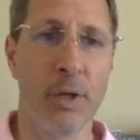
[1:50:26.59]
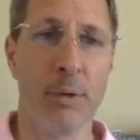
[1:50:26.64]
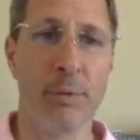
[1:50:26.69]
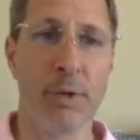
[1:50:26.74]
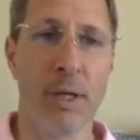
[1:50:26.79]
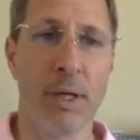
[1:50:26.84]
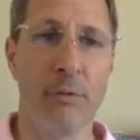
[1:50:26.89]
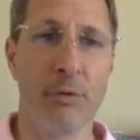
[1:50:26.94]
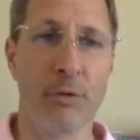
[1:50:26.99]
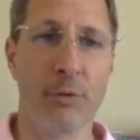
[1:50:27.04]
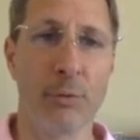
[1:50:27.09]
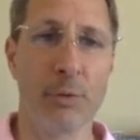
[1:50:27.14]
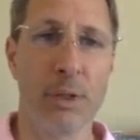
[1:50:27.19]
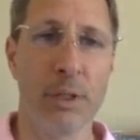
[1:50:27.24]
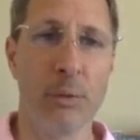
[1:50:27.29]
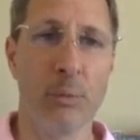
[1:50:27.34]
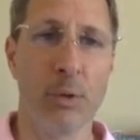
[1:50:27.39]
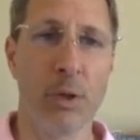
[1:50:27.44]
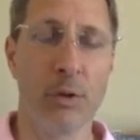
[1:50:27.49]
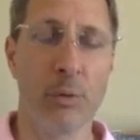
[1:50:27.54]
So now we have
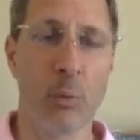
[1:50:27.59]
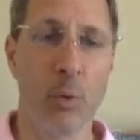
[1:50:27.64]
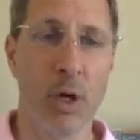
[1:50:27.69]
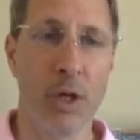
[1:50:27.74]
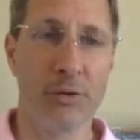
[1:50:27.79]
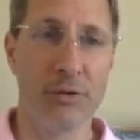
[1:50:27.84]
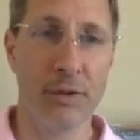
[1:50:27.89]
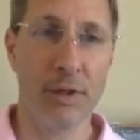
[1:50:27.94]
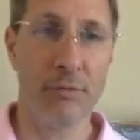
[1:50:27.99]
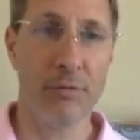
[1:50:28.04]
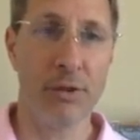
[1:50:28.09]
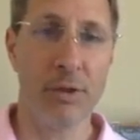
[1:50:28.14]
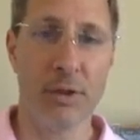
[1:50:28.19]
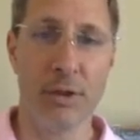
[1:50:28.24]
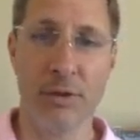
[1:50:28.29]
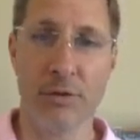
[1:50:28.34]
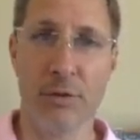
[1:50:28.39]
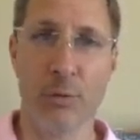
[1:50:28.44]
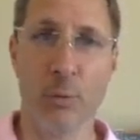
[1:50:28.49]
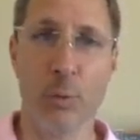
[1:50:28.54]
a tree with a
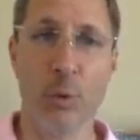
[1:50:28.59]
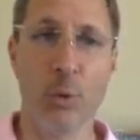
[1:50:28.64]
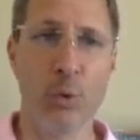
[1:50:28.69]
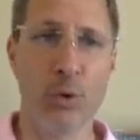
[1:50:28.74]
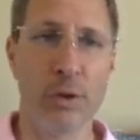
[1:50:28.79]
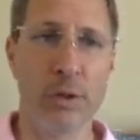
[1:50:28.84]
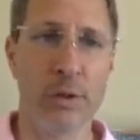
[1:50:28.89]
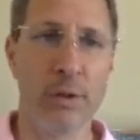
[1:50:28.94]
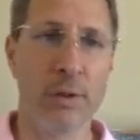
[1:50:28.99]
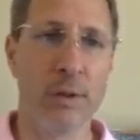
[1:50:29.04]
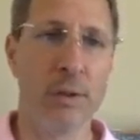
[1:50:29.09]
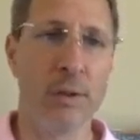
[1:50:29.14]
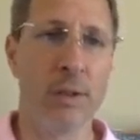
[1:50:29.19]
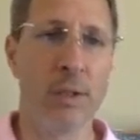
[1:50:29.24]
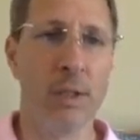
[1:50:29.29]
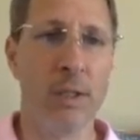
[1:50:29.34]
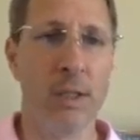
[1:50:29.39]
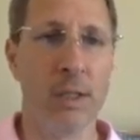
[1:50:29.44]
7 as the root.